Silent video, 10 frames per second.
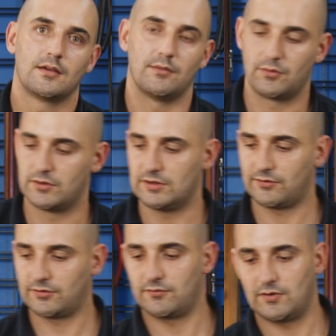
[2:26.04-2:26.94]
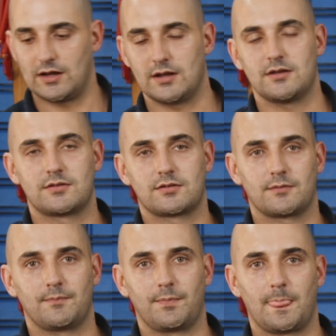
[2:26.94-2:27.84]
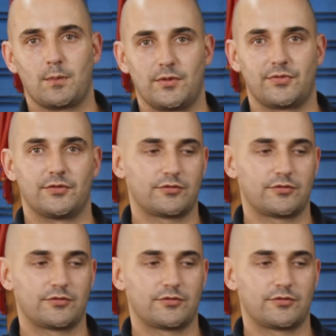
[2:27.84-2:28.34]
And the disadvantage with the